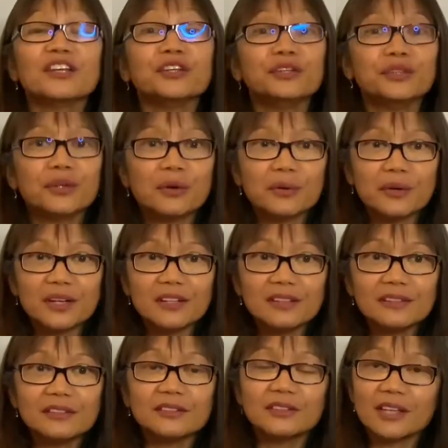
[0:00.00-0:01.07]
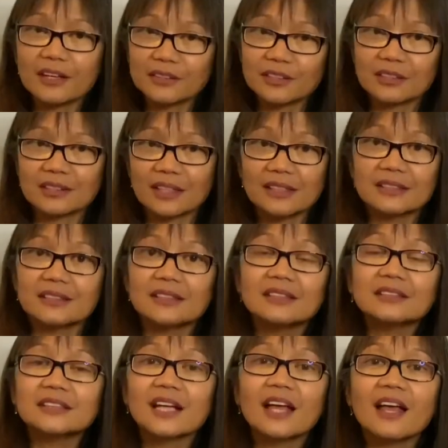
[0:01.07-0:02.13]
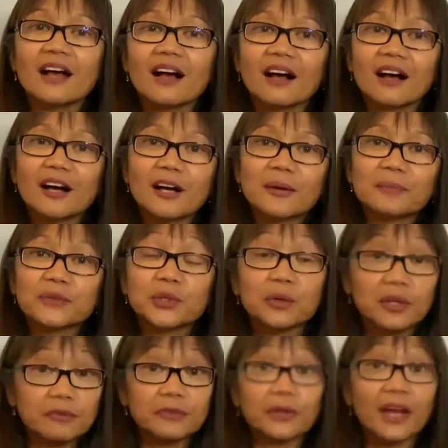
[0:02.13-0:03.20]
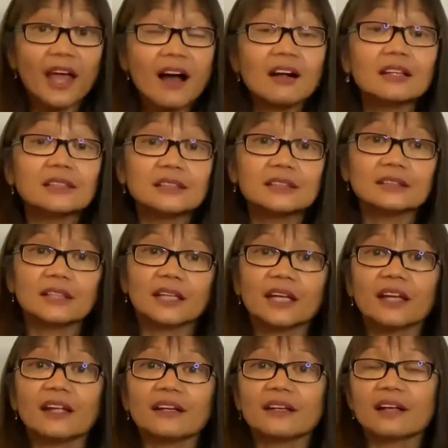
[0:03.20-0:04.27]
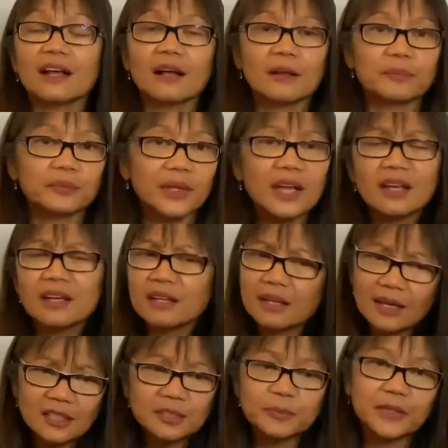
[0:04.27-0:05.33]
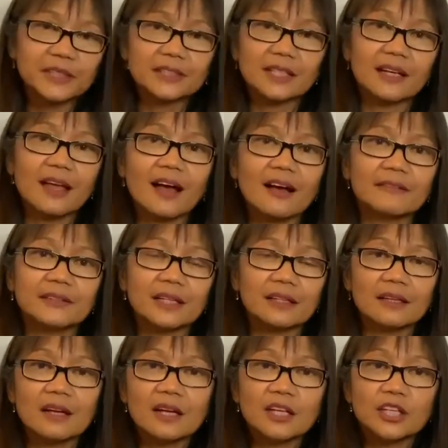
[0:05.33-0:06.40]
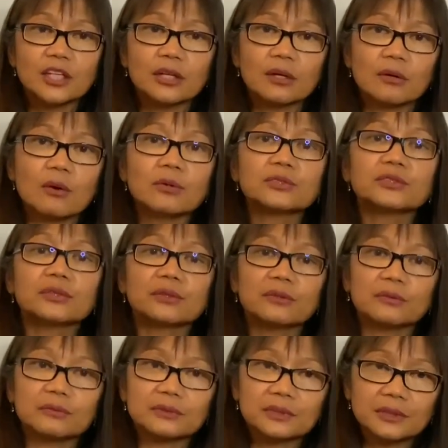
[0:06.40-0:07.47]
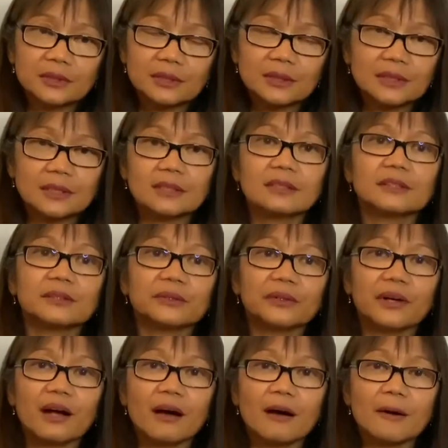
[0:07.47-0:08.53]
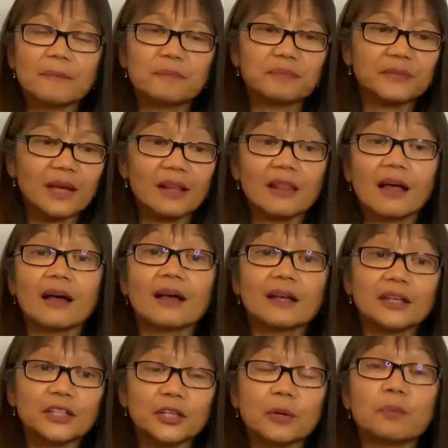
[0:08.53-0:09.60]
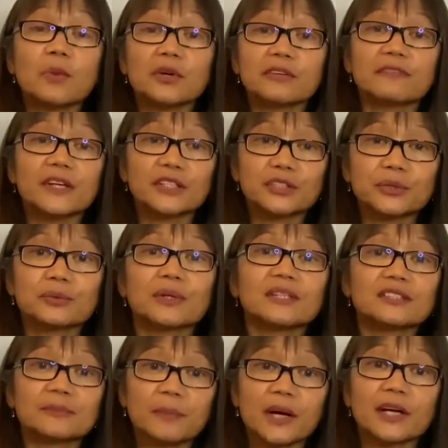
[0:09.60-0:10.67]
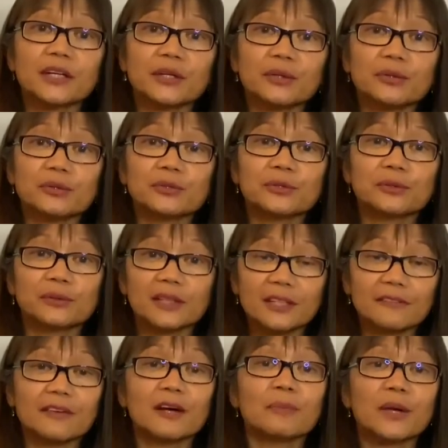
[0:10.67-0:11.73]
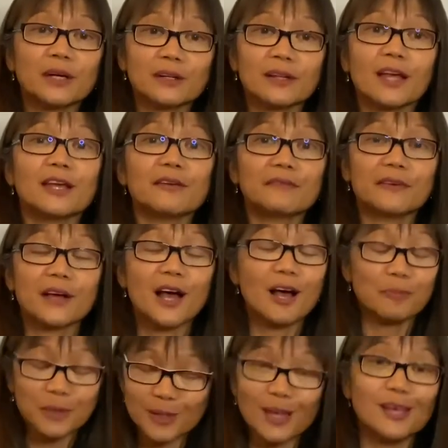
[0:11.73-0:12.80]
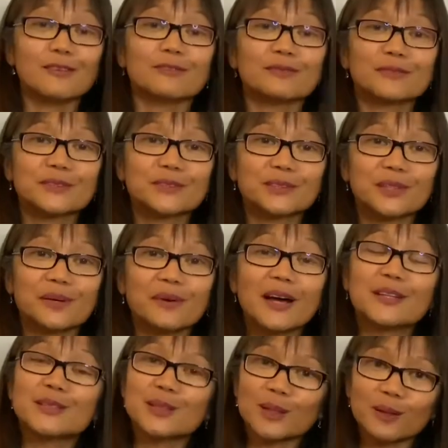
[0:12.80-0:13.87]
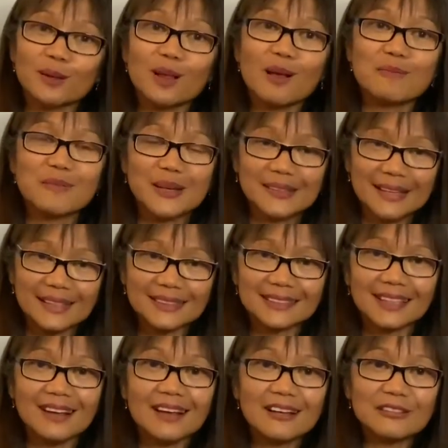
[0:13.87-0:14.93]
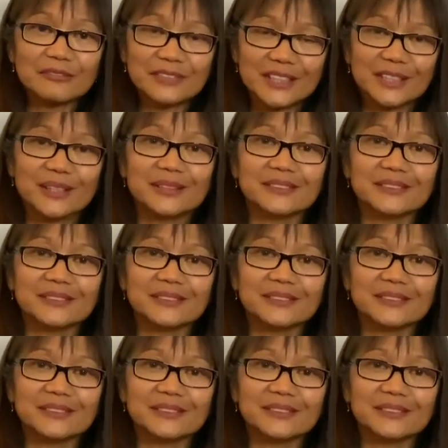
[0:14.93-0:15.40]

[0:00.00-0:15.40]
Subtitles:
yoga exercises, yoga for health, and any experience I have that also to allow, motivate you or inspire you to live a better life, happy life. So until my next video,